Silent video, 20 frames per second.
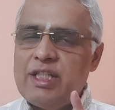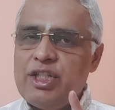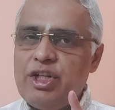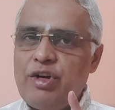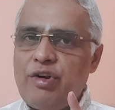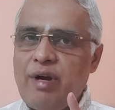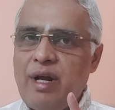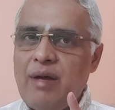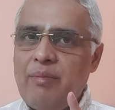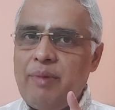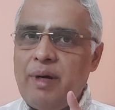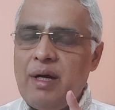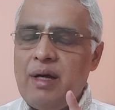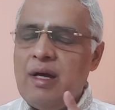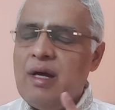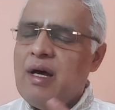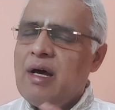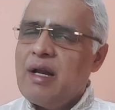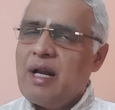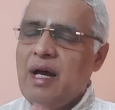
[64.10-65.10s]
at Rama.
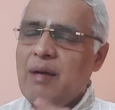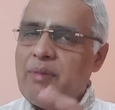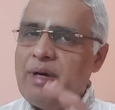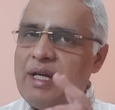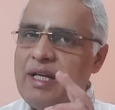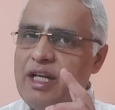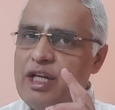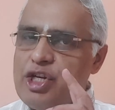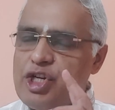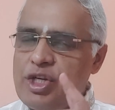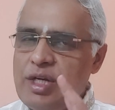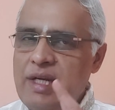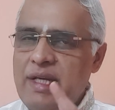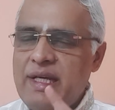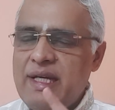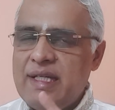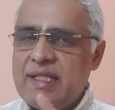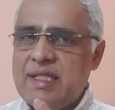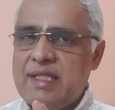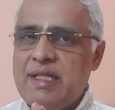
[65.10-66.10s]
Rama
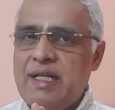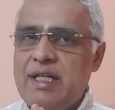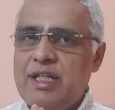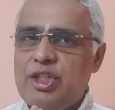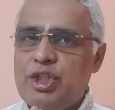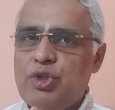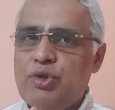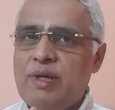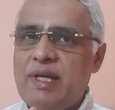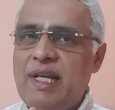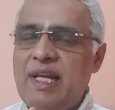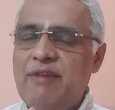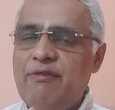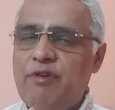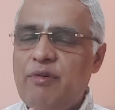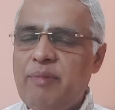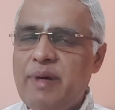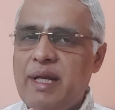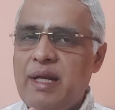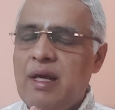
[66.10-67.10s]
initially hesitates to kill a
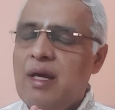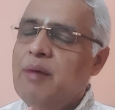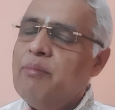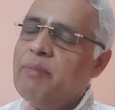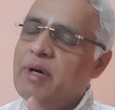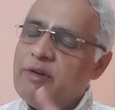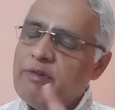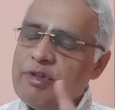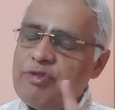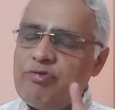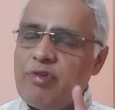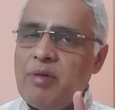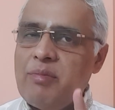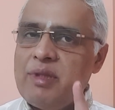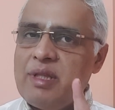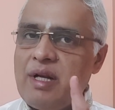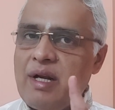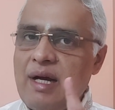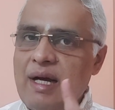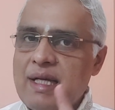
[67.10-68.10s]
woman, but
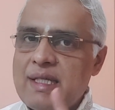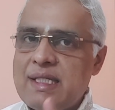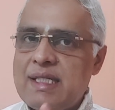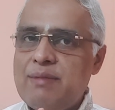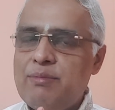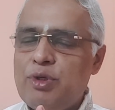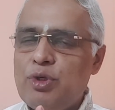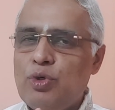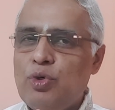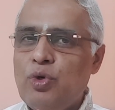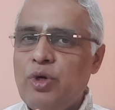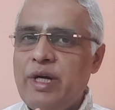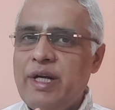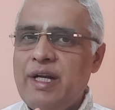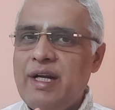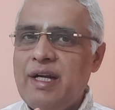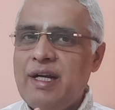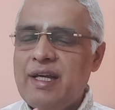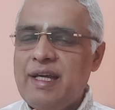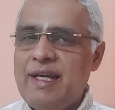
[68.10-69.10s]
Vishwamitra asks him to go ahead
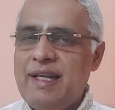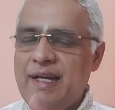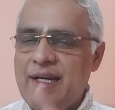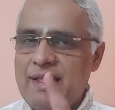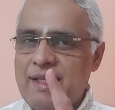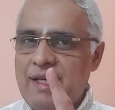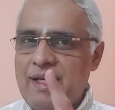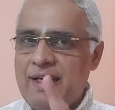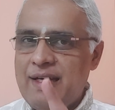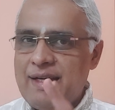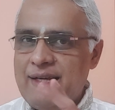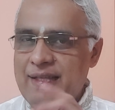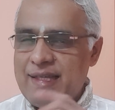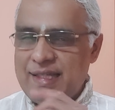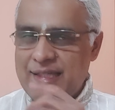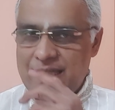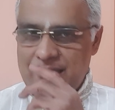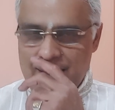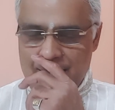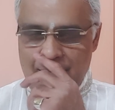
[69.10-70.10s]
and kill, and then he
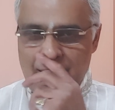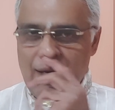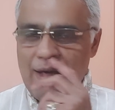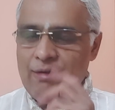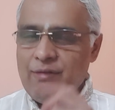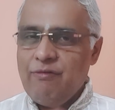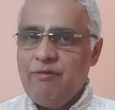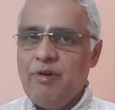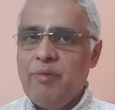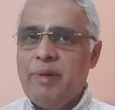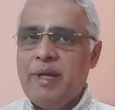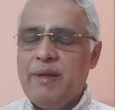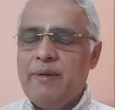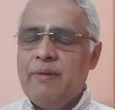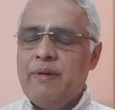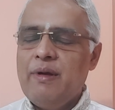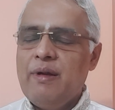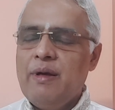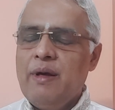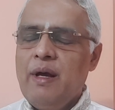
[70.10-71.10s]
kills the woman
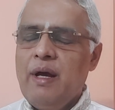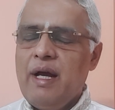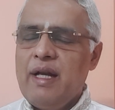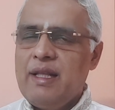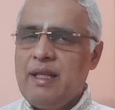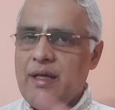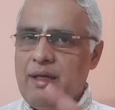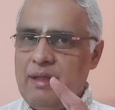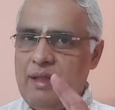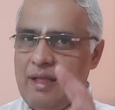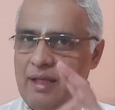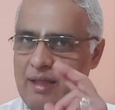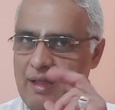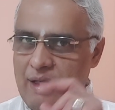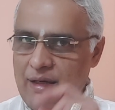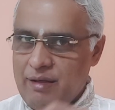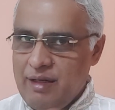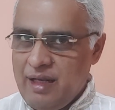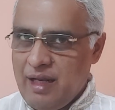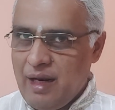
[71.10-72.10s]
and
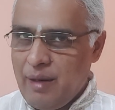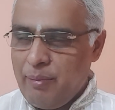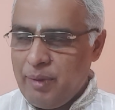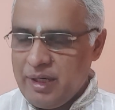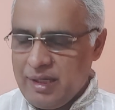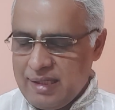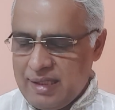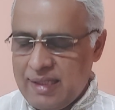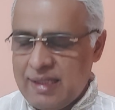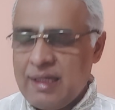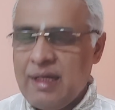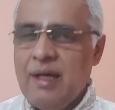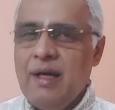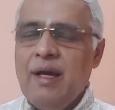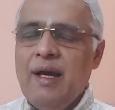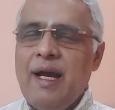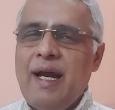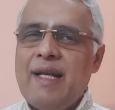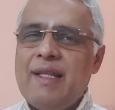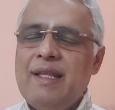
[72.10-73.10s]
the demoness.
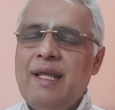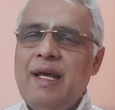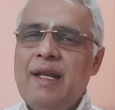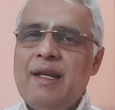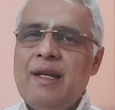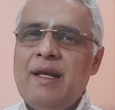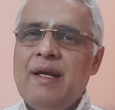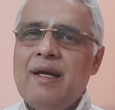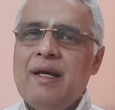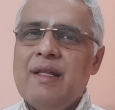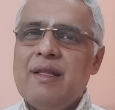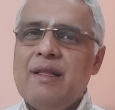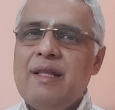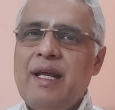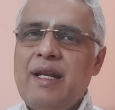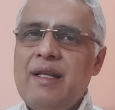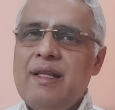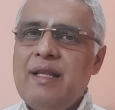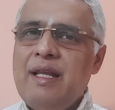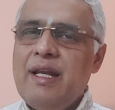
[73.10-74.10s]
And then
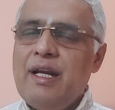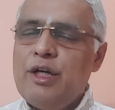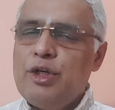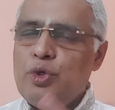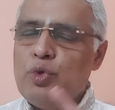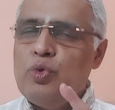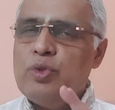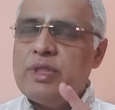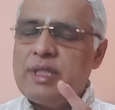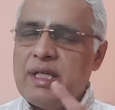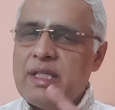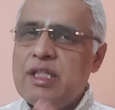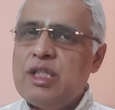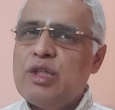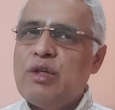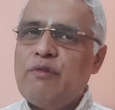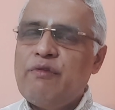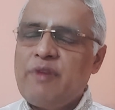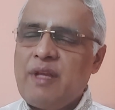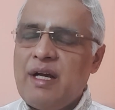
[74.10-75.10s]
there are two sons
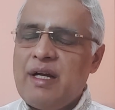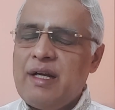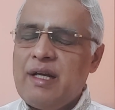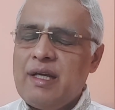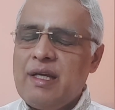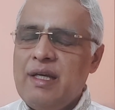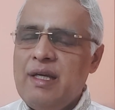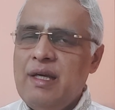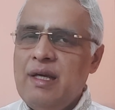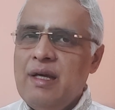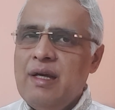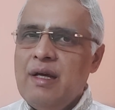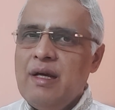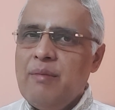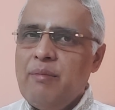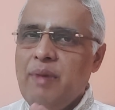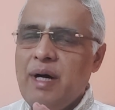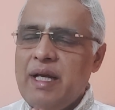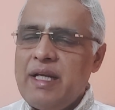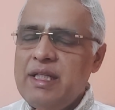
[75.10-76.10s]
of Tataki,
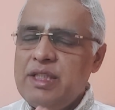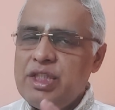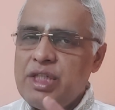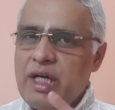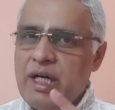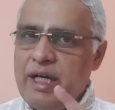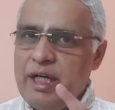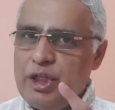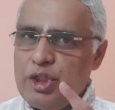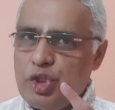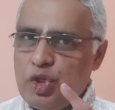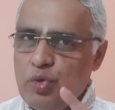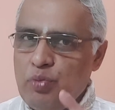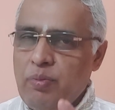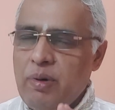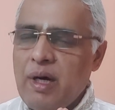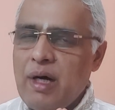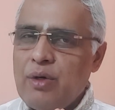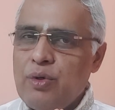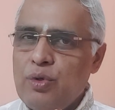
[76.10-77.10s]
Maricha and
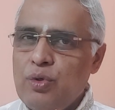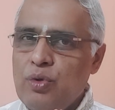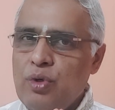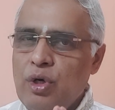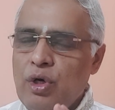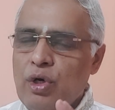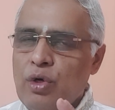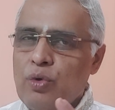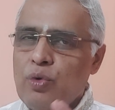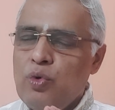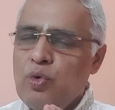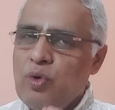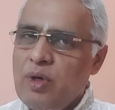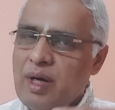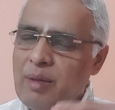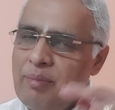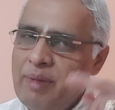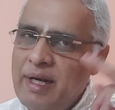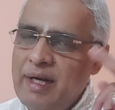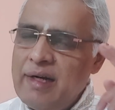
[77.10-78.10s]
Subahu, who
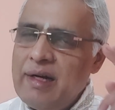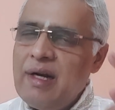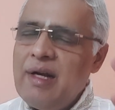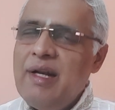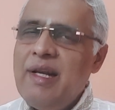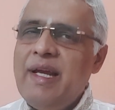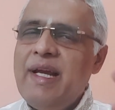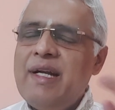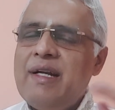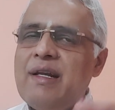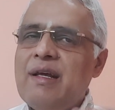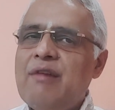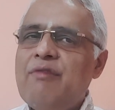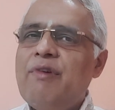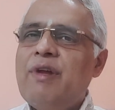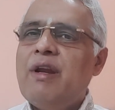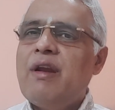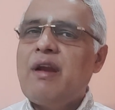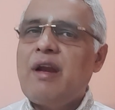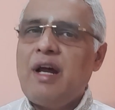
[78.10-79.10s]
come a little later
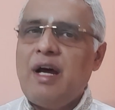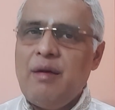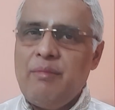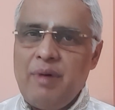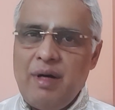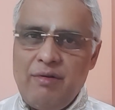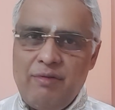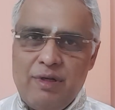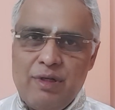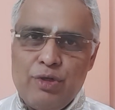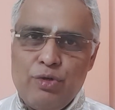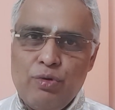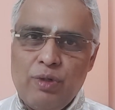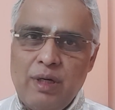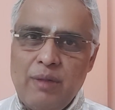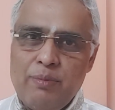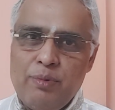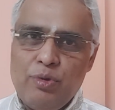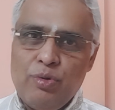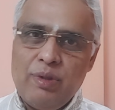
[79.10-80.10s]
when Rama took
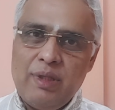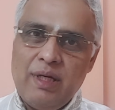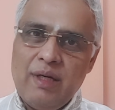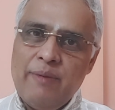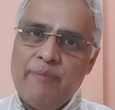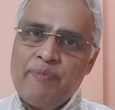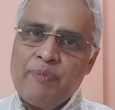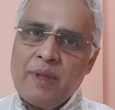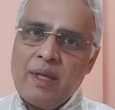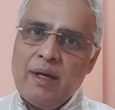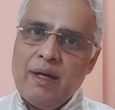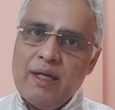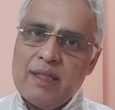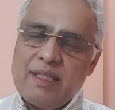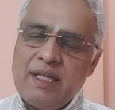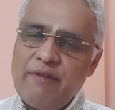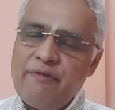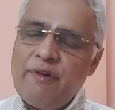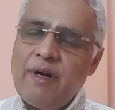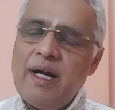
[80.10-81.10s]
up to the
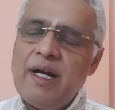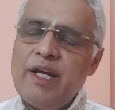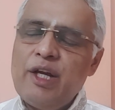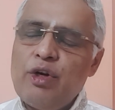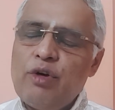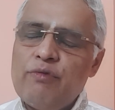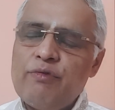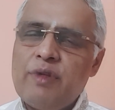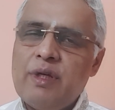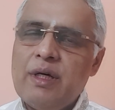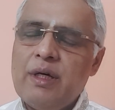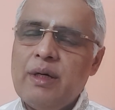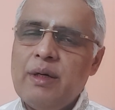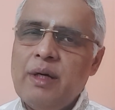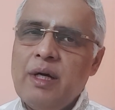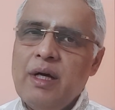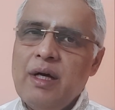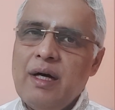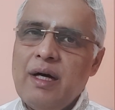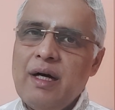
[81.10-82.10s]
safeguarding of the
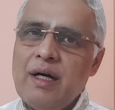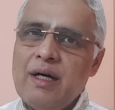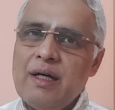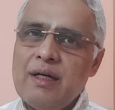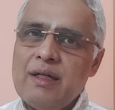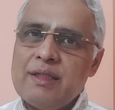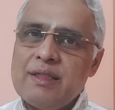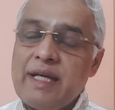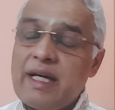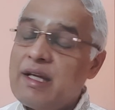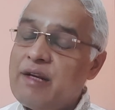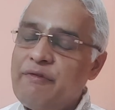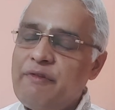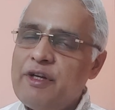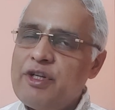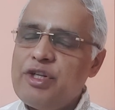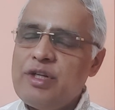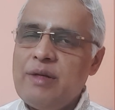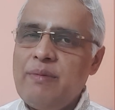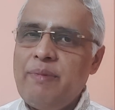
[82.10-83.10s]

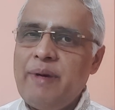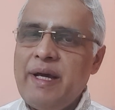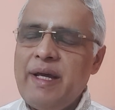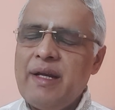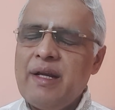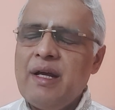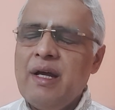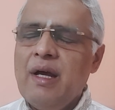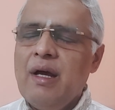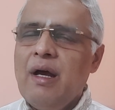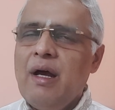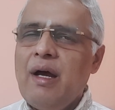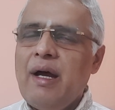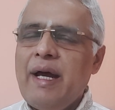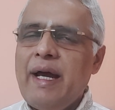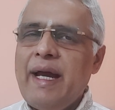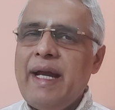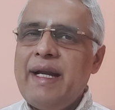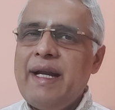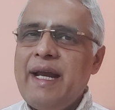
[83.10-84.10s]
sacrificial pyre.
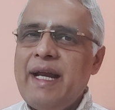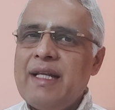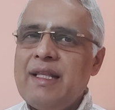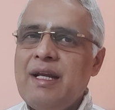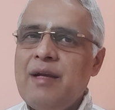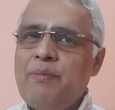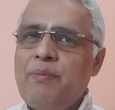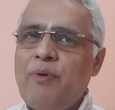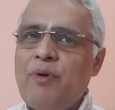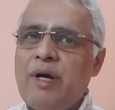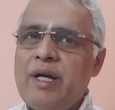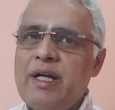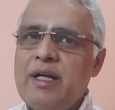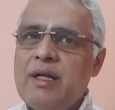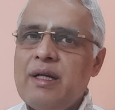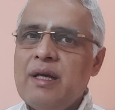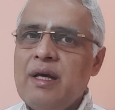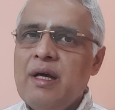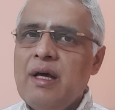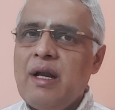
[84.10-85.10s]
And at that
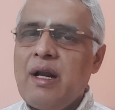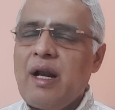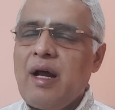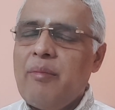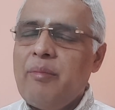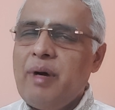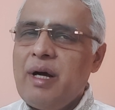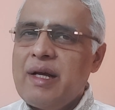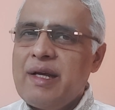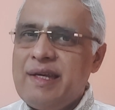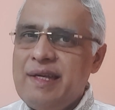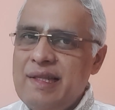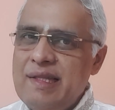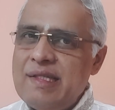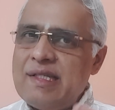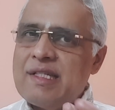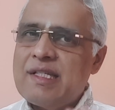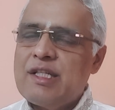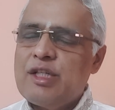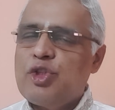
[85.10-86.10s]
point, Rama kills
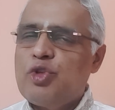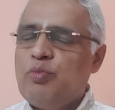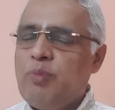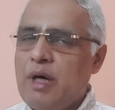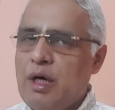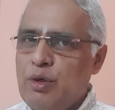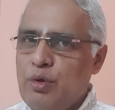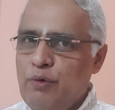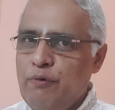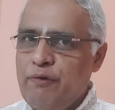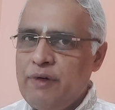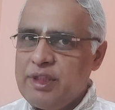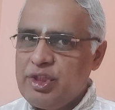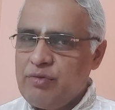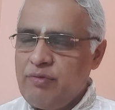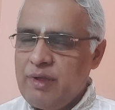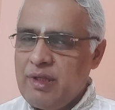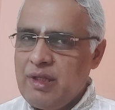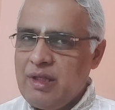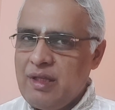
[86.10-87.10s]
Subahu
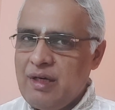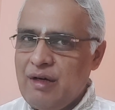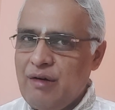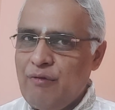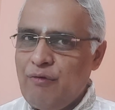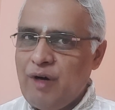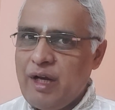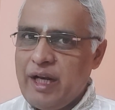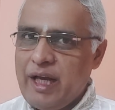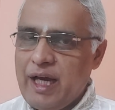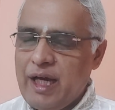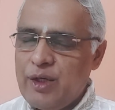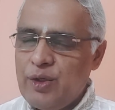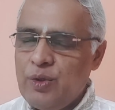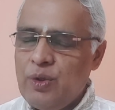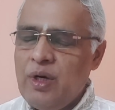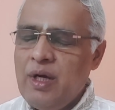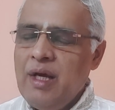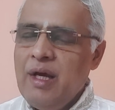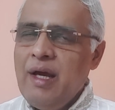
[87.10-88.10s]
first with one
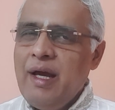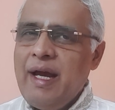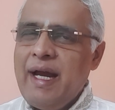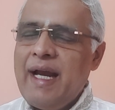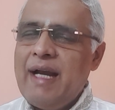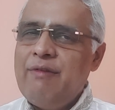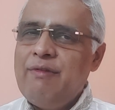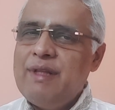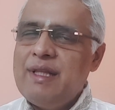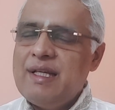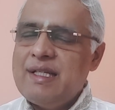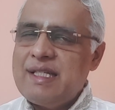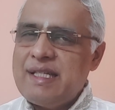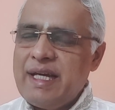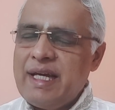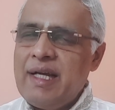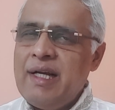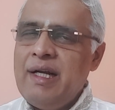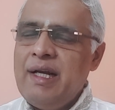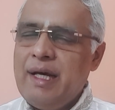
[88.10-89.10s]
arrow, and with a
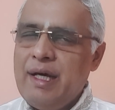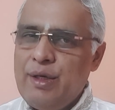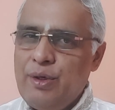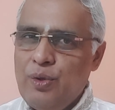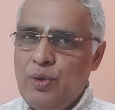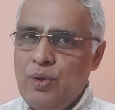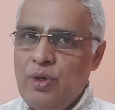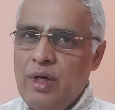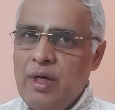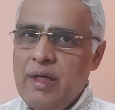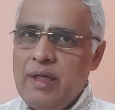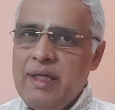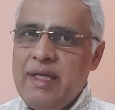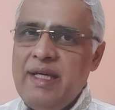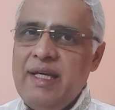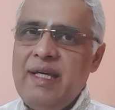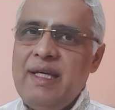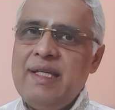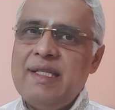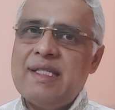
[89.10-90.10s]
second arrow,
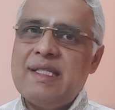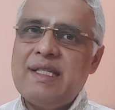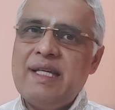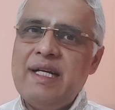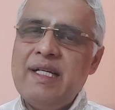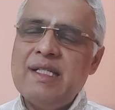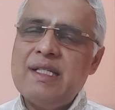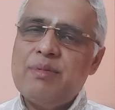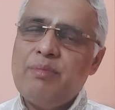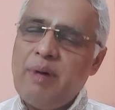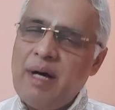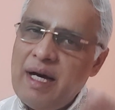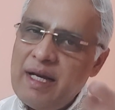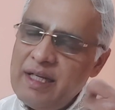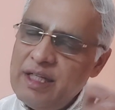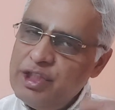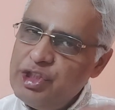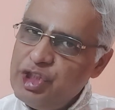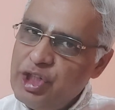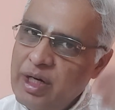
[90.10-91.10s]
he sends
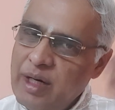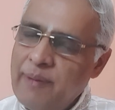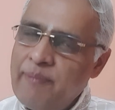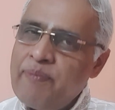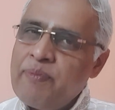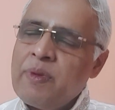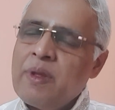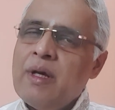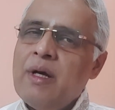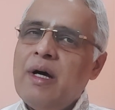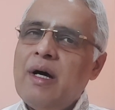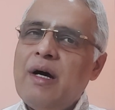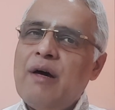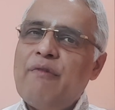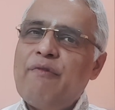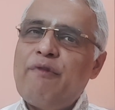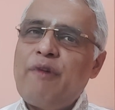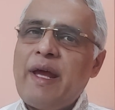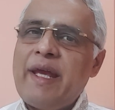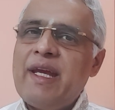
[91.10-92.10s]
Maricha
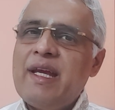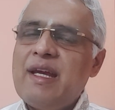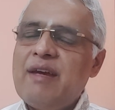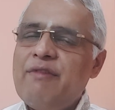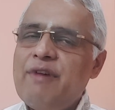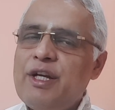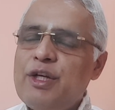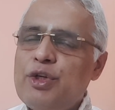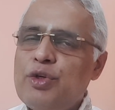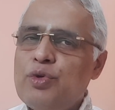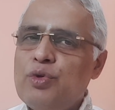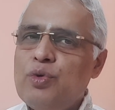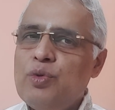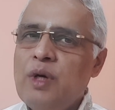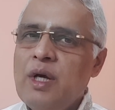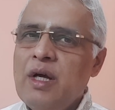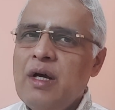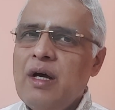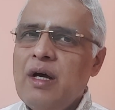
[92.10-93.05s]
flying away to